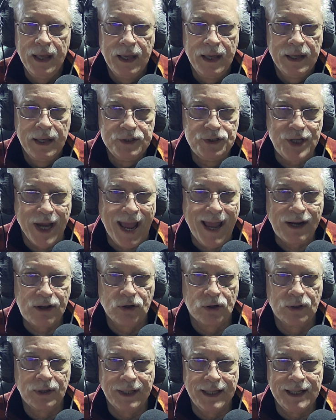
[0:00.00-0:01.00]

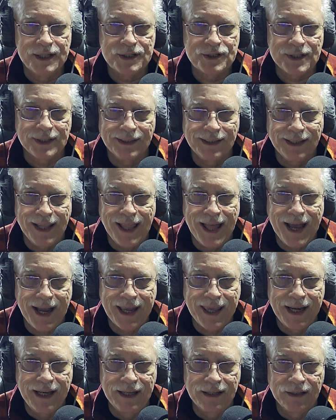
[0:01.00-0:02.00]
Jackal is
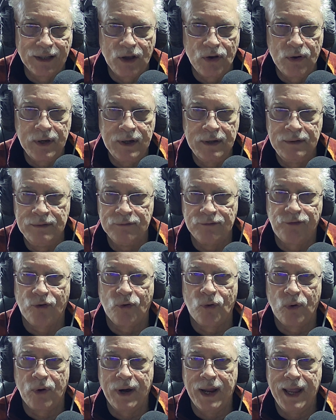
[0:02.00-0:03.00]
locking and loaded
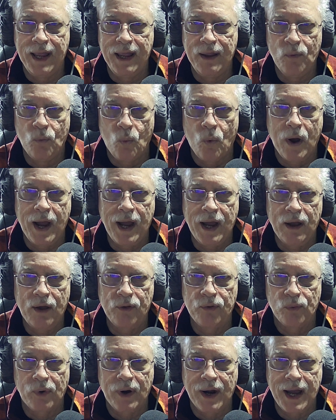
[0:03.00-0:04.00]
for a
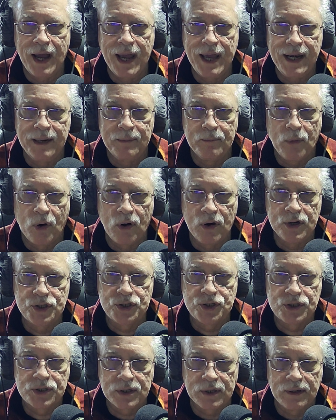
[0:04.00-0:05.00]
wild ride in
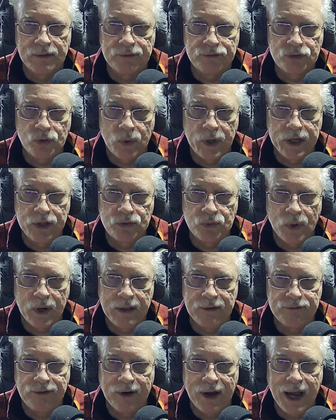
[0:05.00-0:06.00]
March of
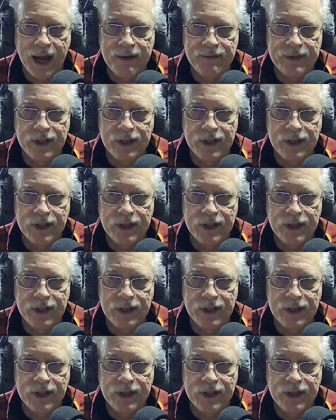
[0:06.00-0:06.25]
2025,